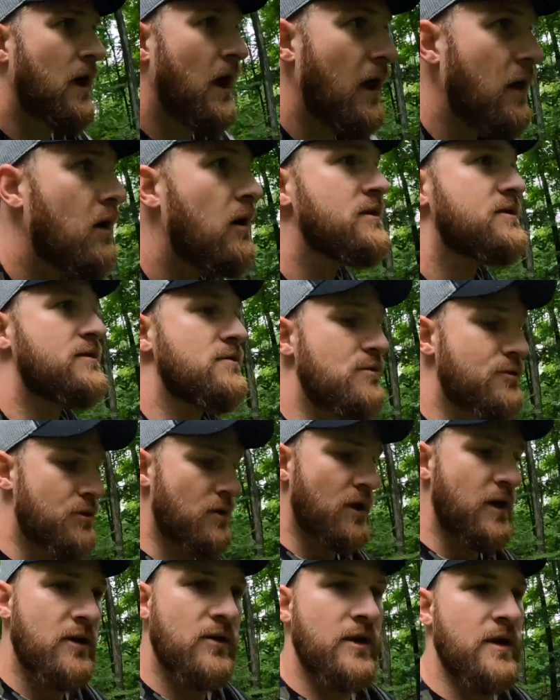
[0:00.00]
I lost 2
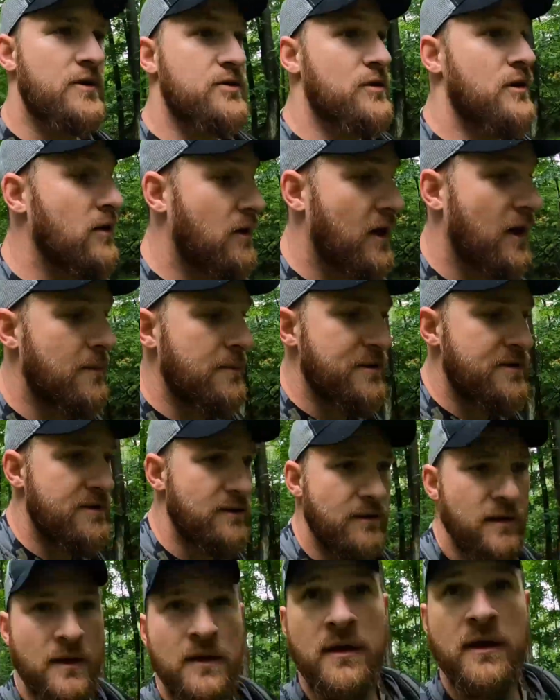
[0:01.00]
trail cameras,
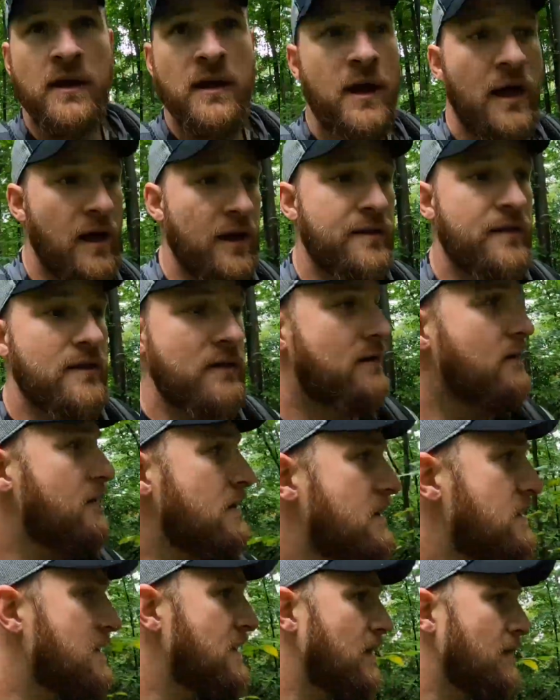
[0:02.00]
I think, to
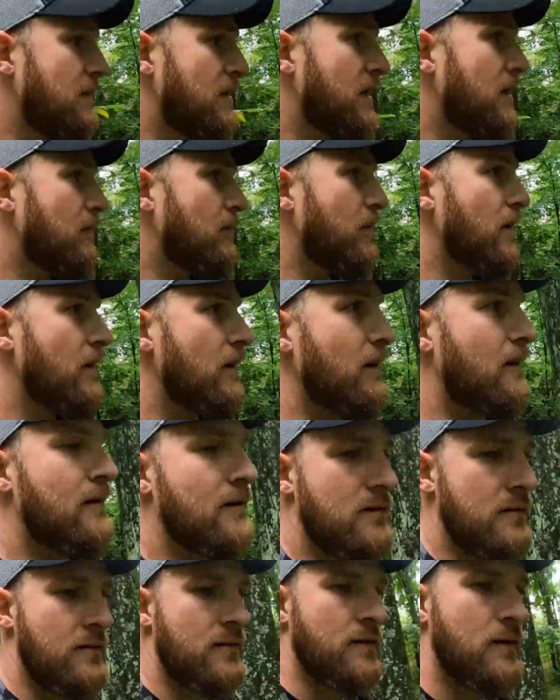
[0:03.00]
the same damn
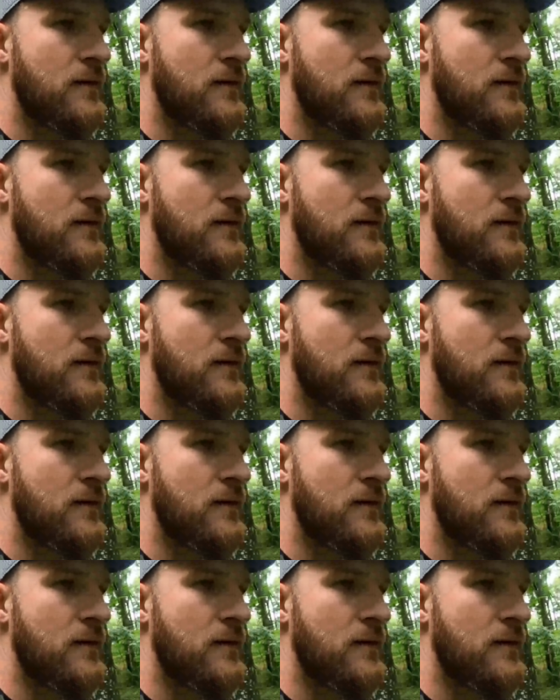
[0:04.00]
bear.